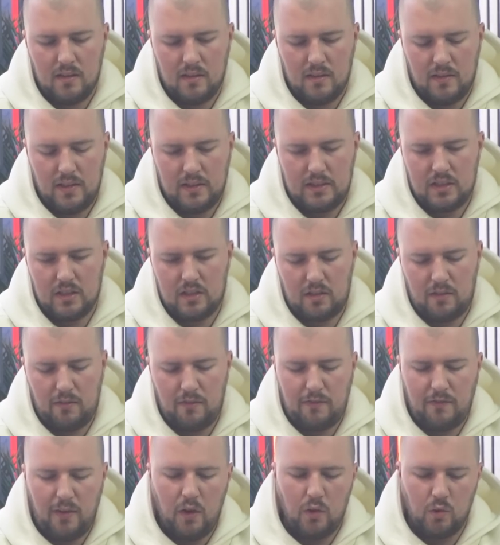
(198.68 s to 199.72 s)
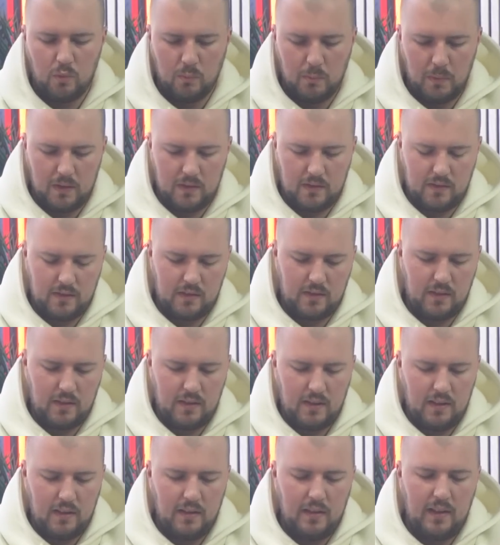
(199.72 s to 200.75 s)
this is foam.
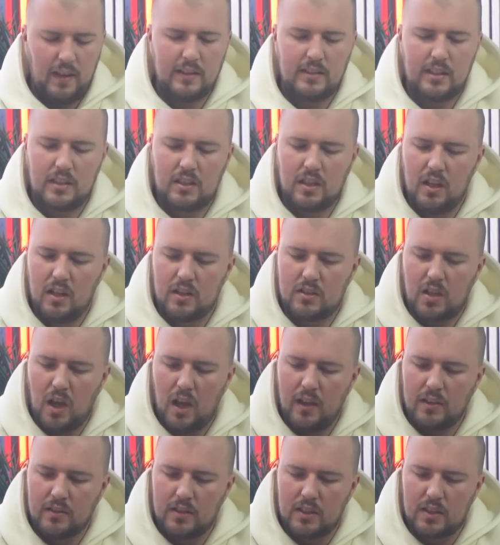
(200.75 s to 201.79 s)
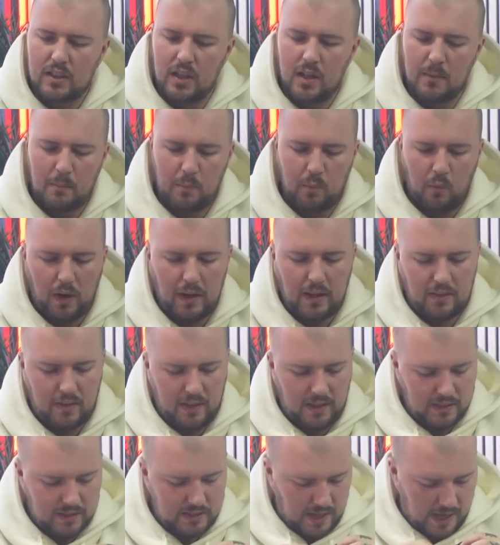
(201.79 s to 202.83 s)
Is this gonna break
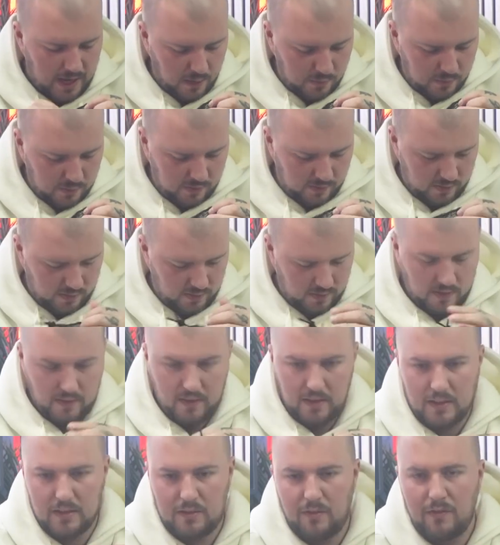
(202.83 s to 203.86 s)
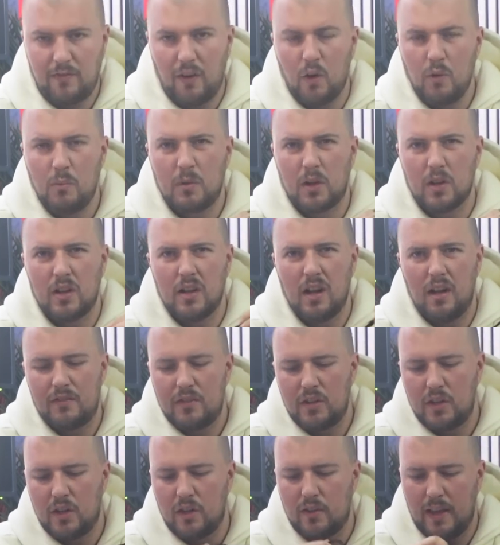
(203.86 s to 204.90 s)
things down? Is foam good enough to
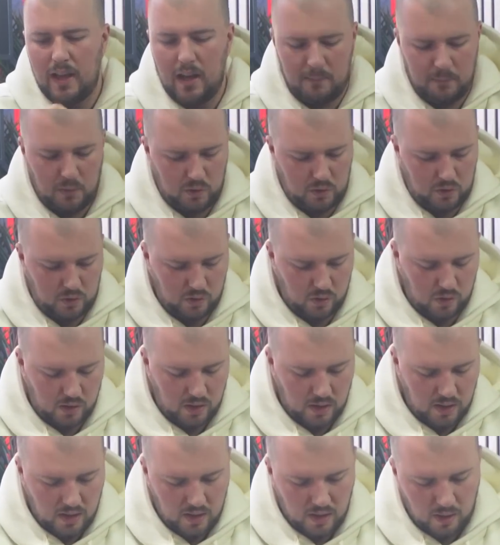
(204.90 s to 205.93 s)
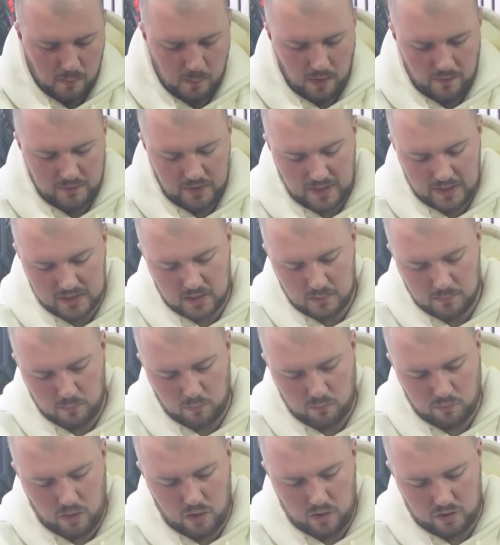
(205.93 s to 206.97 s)
do that? I'm not sure. I might have to get some
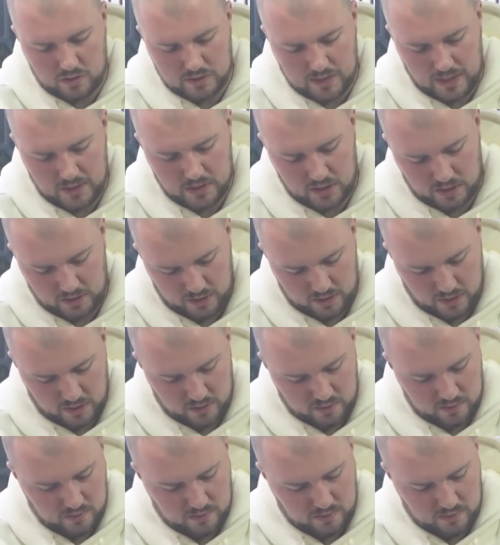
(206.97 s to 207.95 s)
rocks actually, you know.